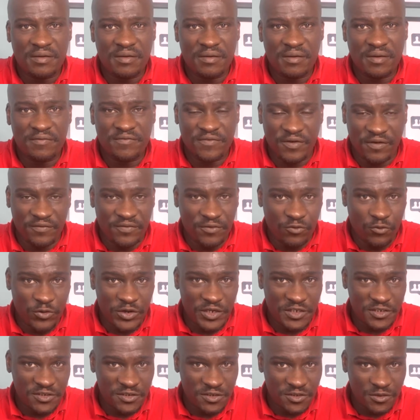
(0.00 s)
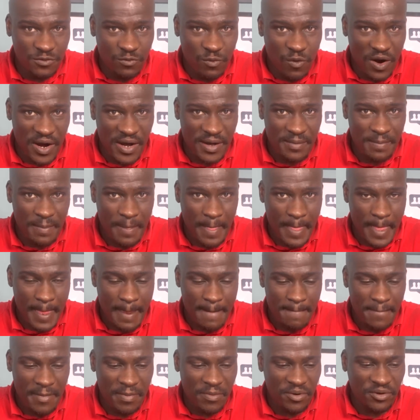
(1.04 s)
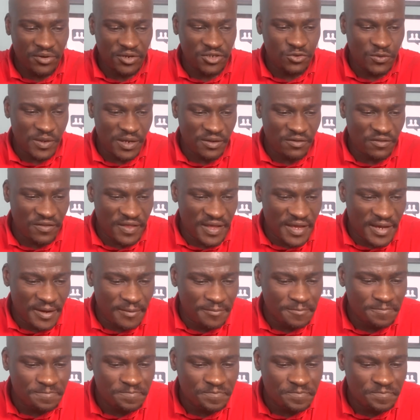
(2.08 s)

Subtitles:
of the reasons why. I'm not going to dwell there.